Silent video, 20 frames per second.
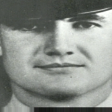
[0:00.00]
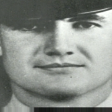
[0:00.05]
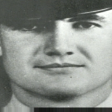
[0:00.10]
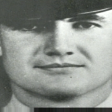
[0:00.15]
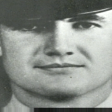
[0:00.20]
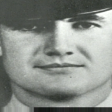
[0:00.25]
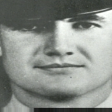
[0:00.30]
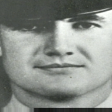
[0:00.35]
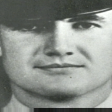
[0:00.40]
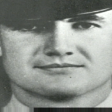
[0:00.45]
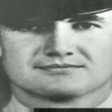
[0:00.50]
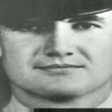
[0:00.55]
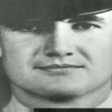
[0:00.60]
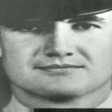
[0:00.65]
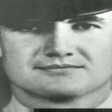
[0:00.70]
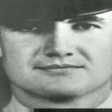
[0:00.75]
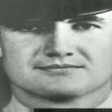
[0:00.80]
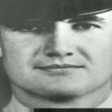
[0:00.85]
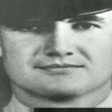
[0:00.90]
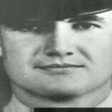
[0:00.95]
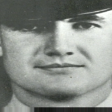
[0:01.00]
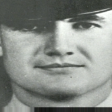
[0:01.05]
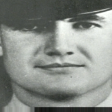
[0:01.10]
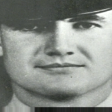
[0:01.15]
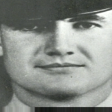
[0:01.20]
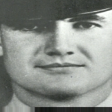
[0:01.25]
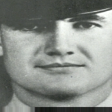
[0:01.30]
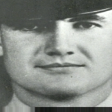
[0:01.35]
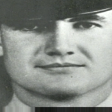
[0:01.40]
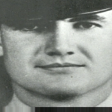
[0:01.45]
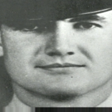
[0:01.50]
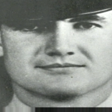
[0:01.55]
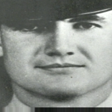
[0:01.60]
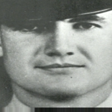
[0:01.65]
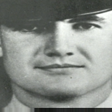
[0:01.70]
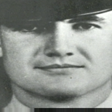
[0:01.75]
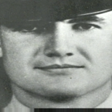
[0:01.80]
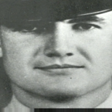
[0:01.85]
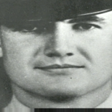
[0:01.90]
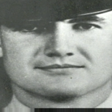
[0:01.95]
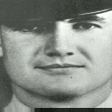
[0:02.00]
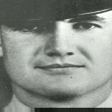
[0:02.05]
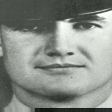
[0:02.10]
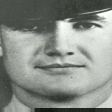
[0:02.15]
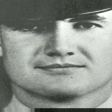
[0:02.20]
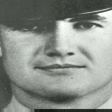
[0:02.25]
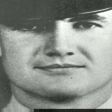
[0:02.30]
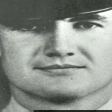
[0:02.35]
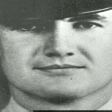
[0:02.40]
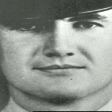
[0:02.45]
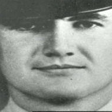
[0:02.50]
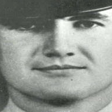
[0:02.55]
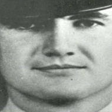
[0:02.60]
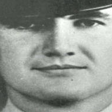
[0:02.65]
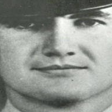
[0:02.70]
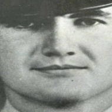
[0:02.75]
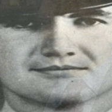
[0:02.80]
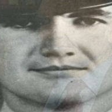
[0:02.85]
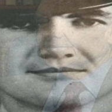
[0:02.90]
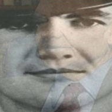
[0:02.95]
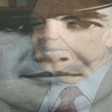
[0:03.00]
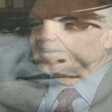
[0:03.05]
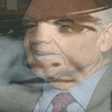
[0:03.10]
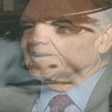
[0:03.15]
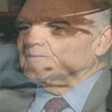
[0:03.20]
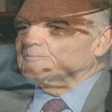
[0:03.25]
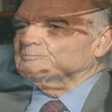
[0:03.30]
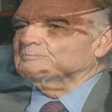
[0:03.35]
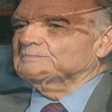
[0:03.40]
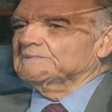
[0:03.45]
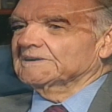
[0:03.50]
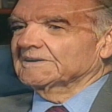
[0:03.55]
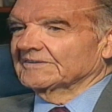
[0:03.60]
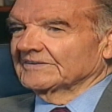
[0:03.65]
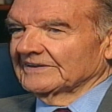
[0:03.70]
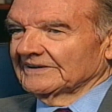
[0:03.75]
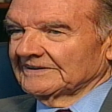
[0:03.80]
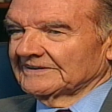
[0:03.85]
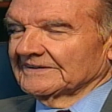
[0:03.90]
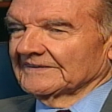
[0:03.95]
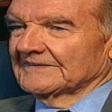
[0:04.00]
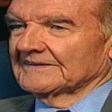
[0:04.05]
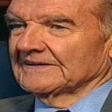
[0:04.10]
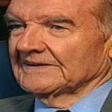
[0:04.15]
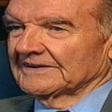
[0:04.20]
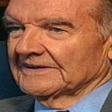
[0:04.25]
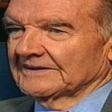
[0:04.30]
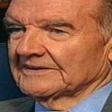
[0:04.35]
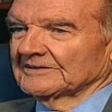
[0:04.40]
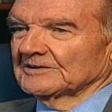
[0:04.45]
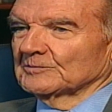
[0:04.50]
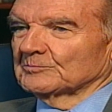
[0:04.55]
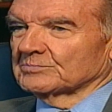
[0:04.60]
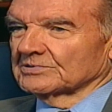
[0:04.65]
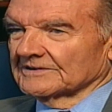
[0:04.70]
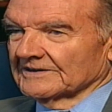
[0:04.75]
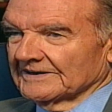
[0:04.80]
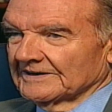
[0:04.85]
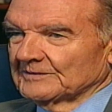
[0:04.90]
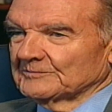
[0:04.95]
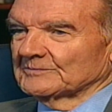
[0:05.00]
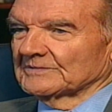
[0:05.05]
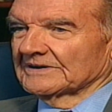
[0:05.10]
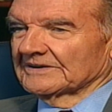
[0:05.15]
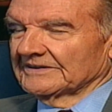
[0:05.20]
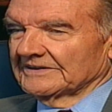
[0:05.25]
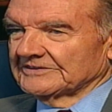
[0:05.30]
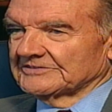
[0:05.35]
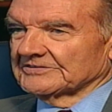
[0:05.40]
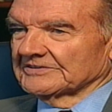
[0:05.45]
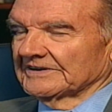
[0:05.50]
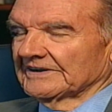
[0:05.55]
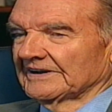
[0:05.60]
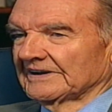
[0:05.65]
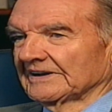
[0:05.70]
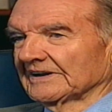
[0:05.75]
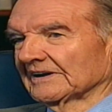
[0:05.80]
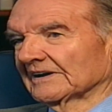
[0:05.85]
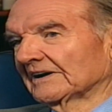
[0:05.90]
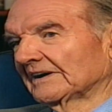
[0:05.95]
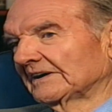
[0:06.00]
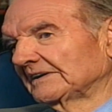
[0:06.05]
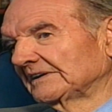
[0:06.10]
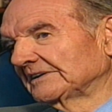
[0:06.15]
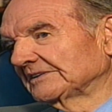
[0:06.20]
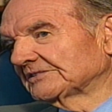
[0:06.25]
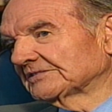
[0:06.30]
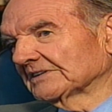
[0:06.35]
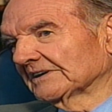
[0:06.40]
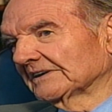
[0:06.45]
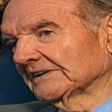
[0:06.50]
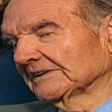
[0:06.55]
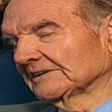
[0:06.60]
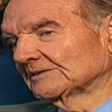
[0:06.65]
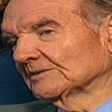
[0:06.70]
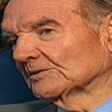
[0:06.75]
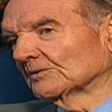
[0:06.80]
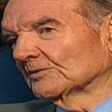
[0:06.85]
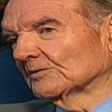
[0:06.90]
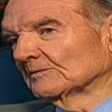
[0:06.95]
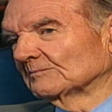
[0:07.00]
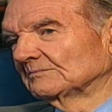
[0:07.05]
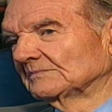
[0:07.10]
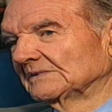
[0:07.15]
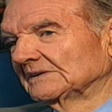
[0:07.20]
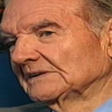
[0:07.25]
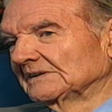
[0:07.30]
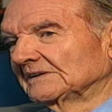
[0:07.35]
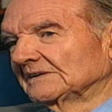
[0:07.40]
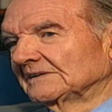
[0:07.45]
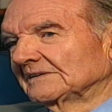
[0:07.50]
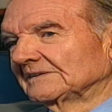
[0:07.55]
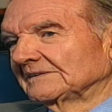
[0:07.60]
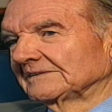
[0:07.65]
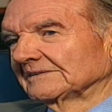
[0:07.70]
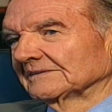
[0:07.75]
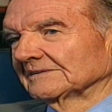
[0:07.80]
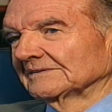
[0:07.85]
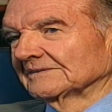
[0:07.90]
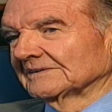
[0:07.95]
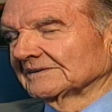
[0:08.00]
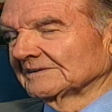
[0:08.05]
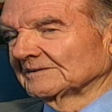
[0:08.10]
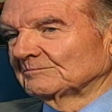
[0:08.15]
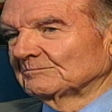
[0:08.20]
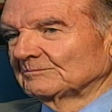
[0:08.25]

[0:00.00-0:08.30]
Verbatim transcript: Finally, we decided why wait, so we got married at the end of primary training. I hitchhiked home to uh,